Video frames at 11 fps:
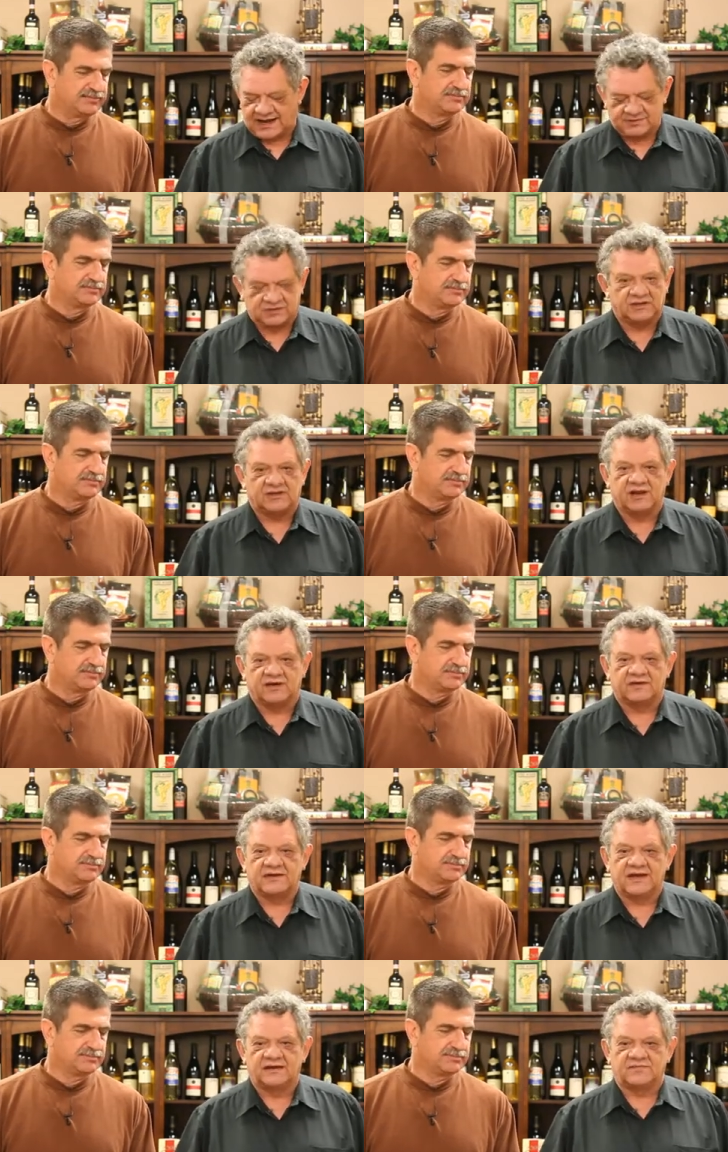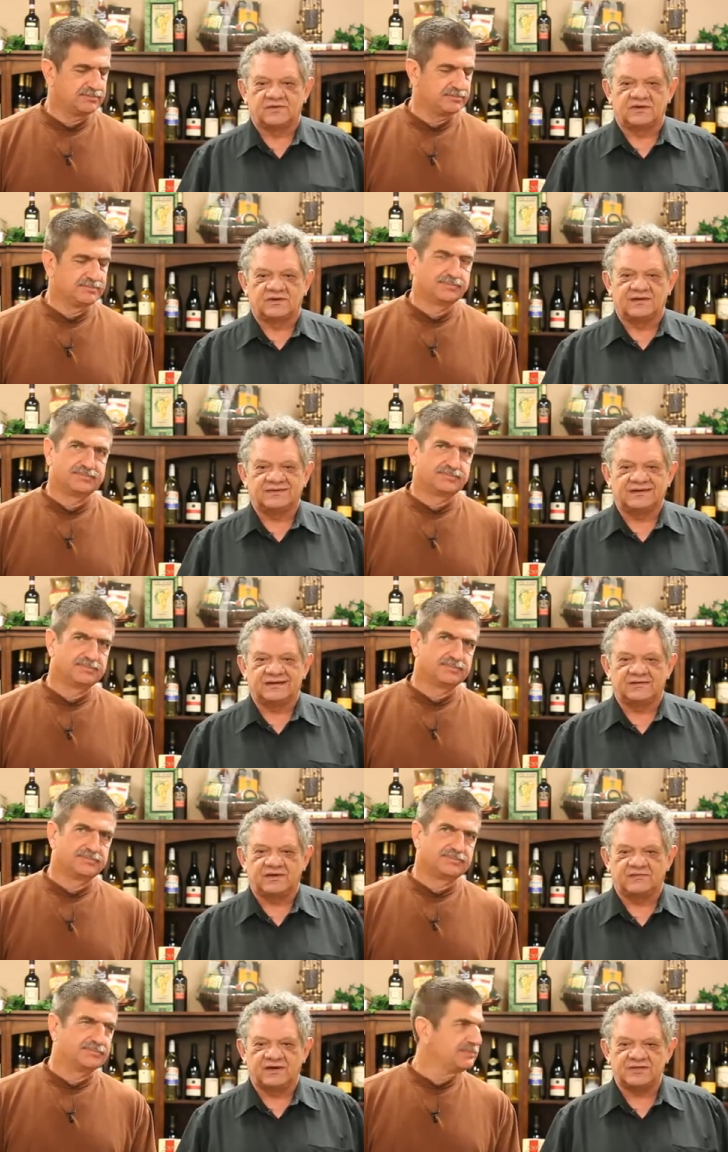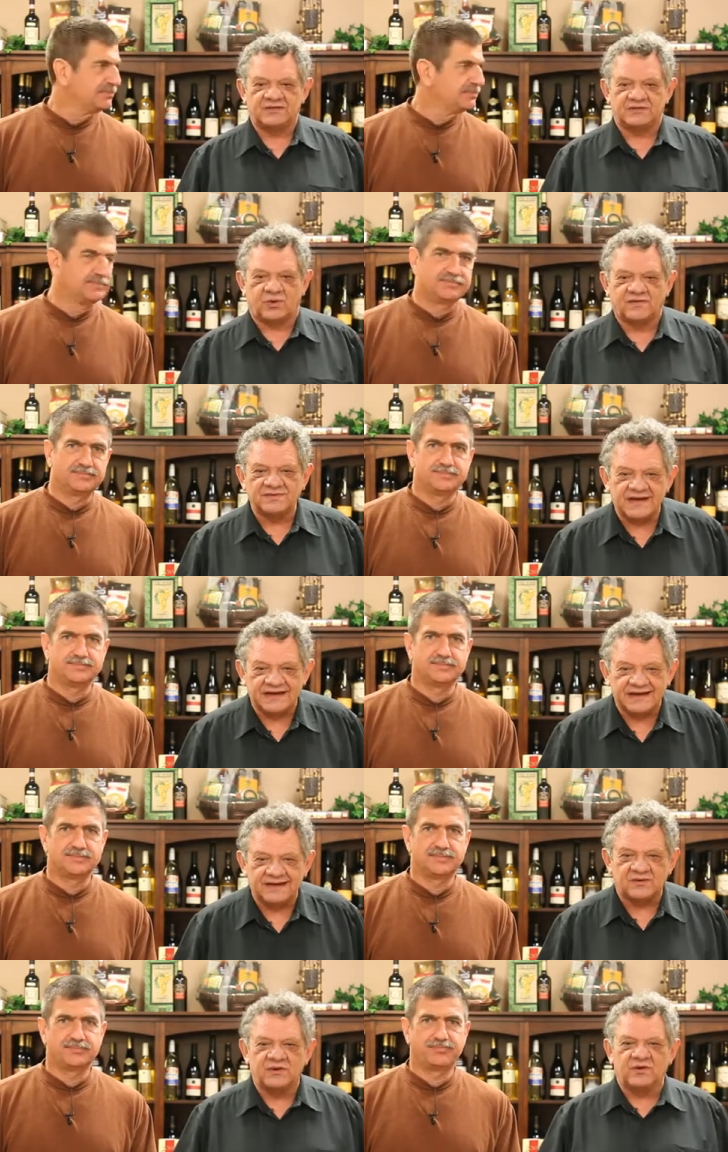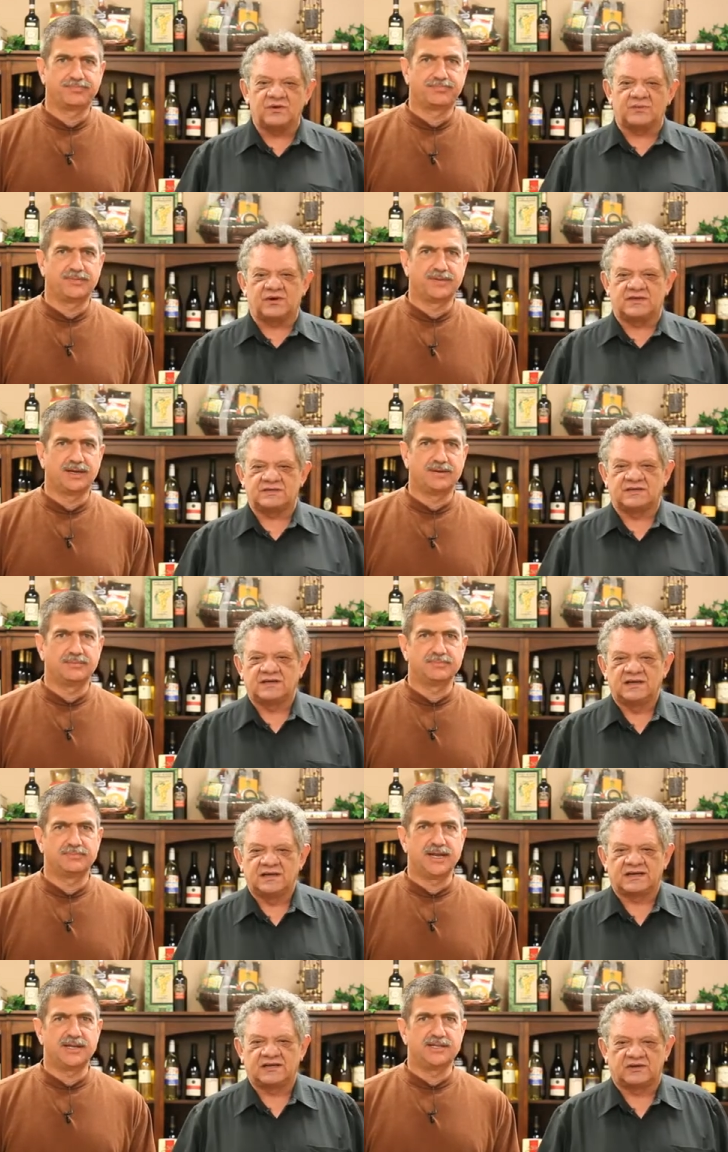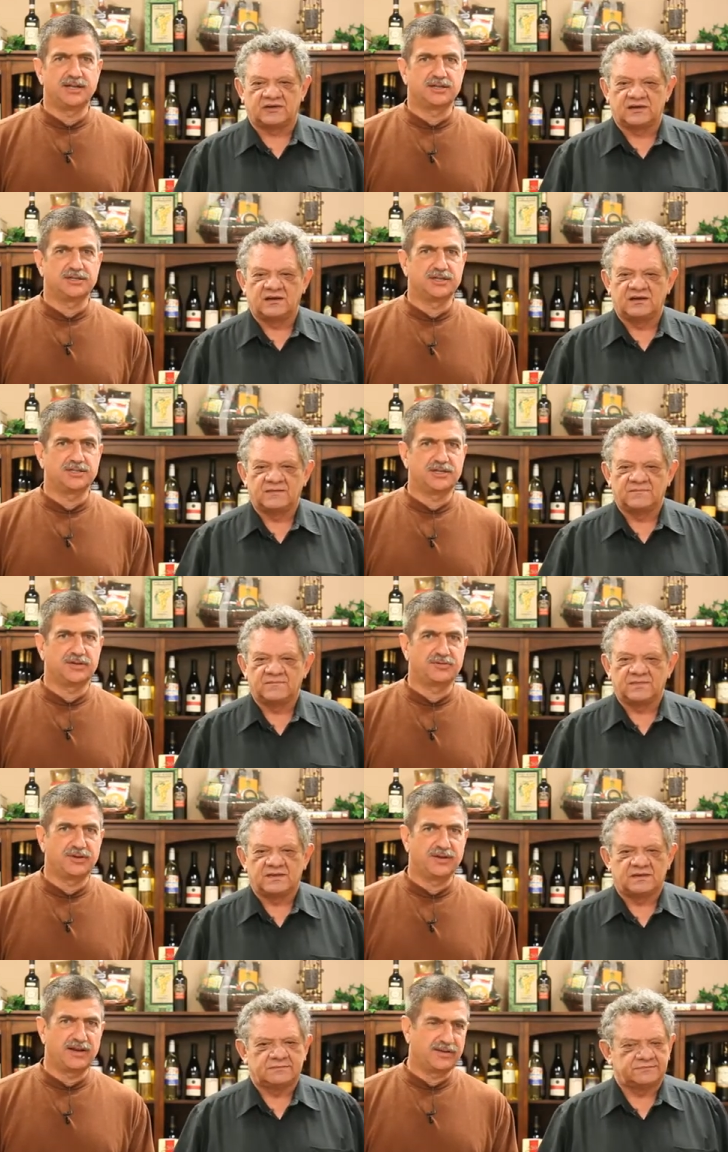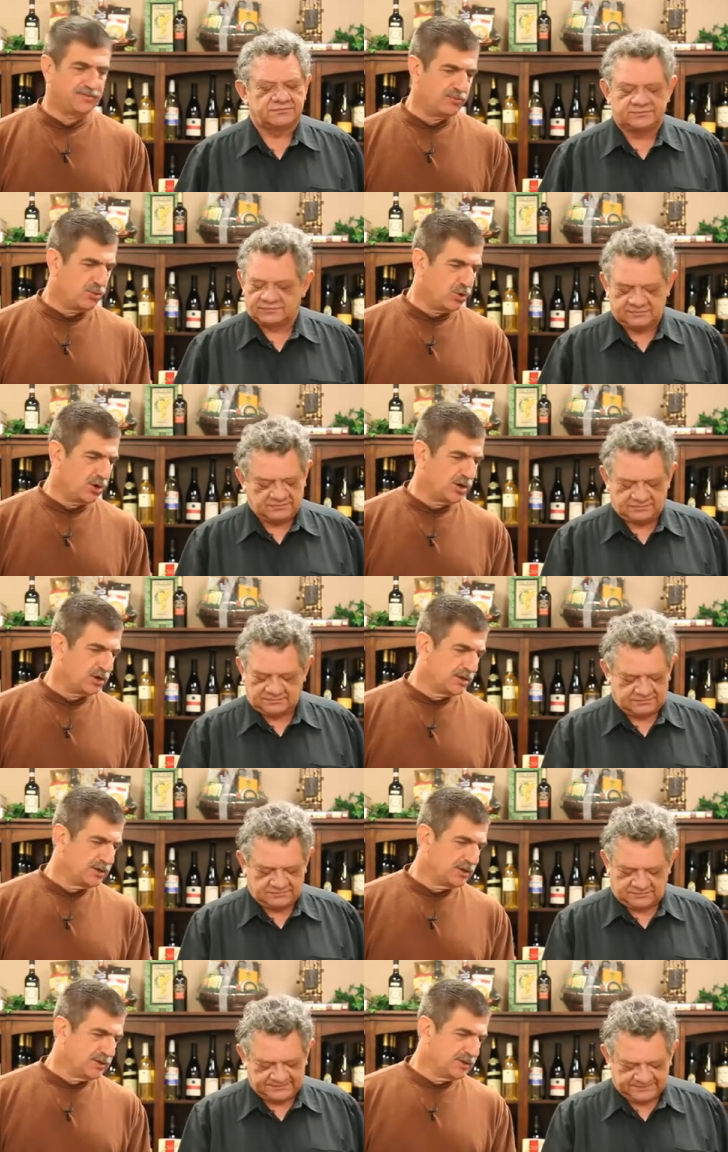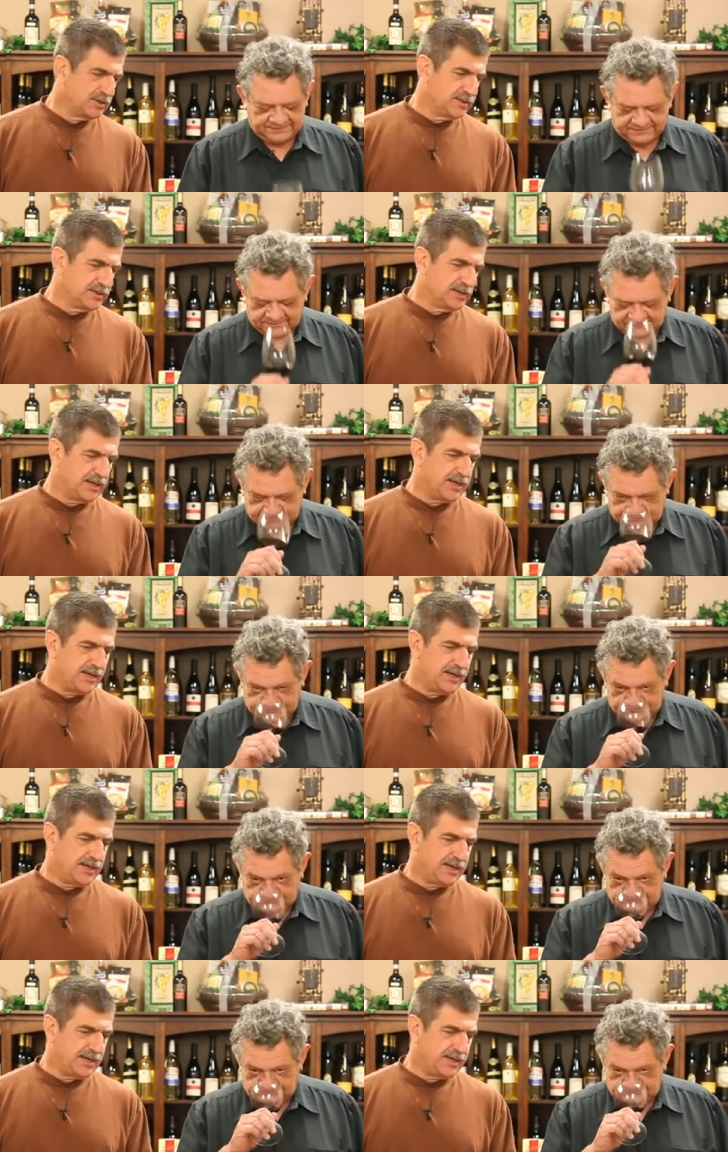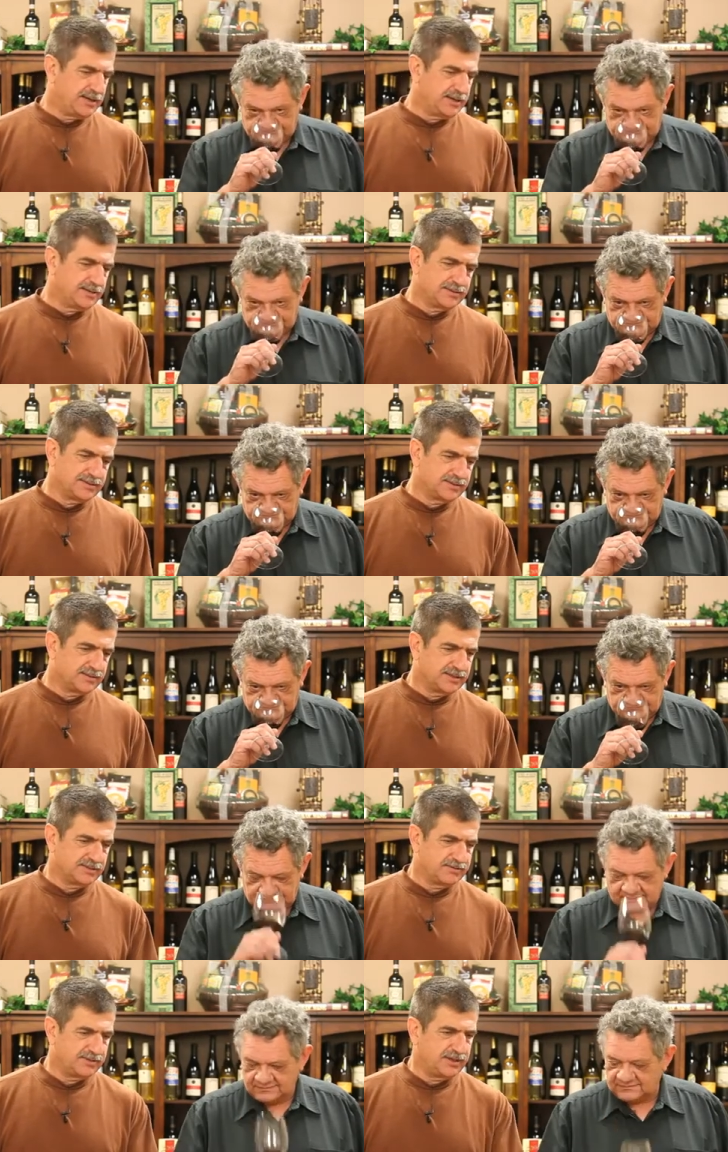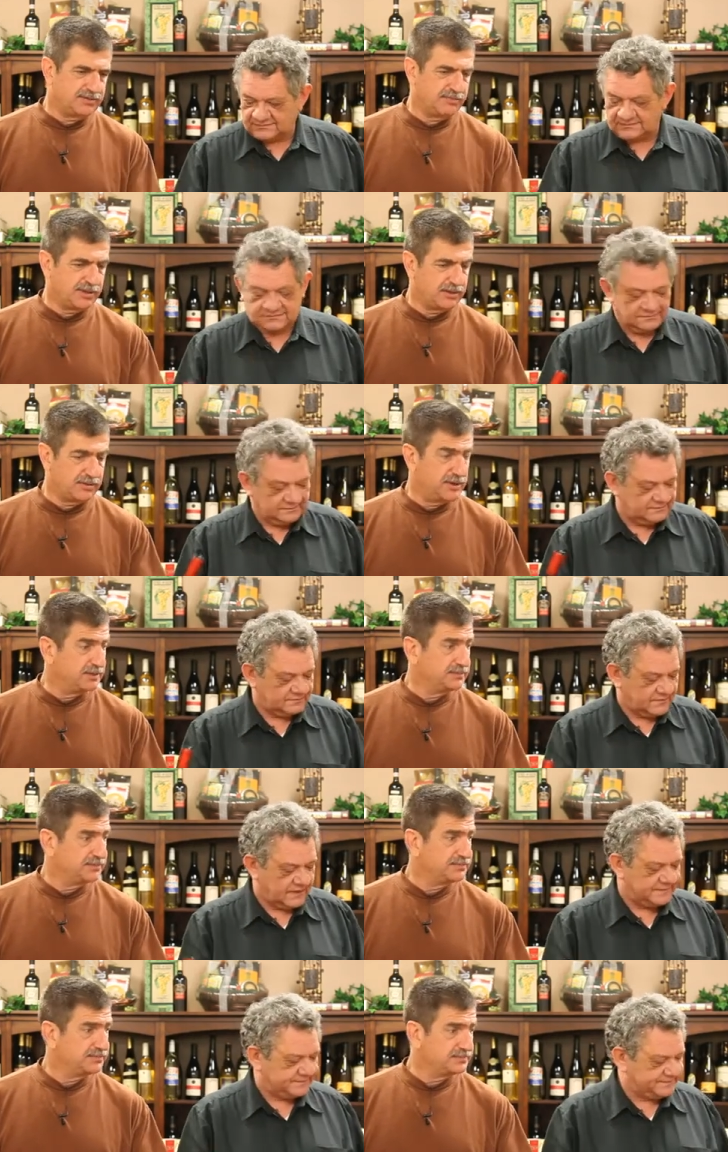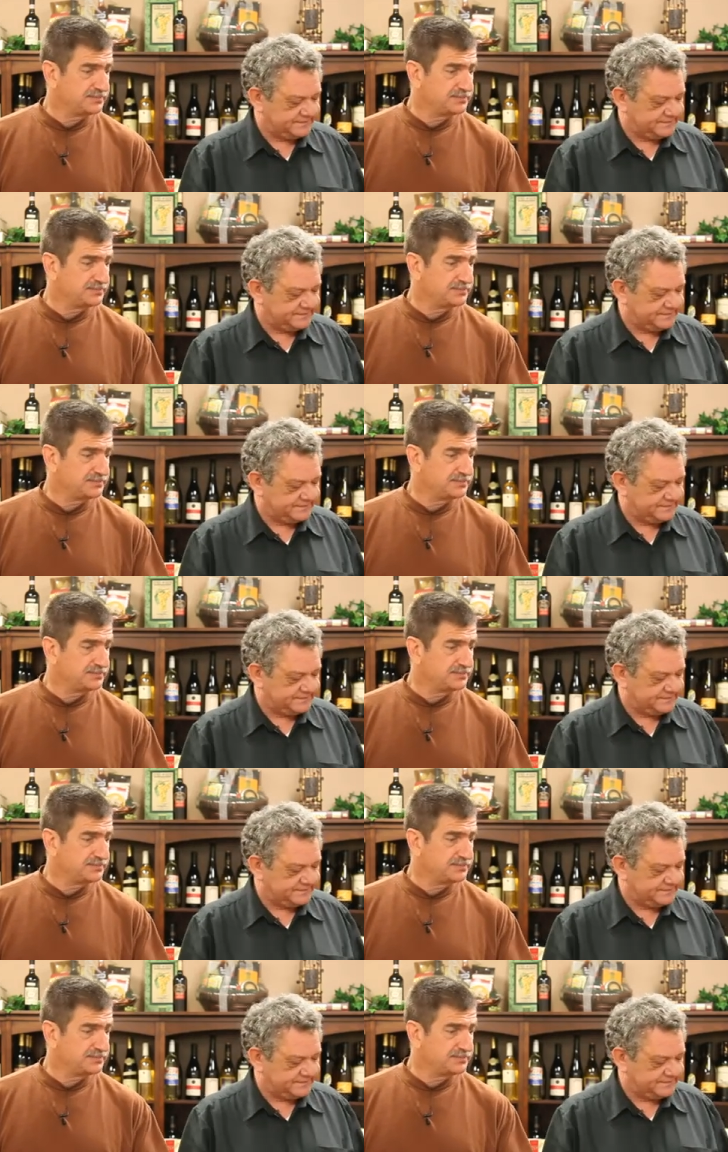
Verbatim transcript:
Speaker 1: absolutely love it. And for 11, uh, what is it? 12.99 reorder price. Yep, $18 on
Speaker 2: the shelf, 12.99 for more, and uh, it's just a really good bottle of wine.
Speaker 1: Yep.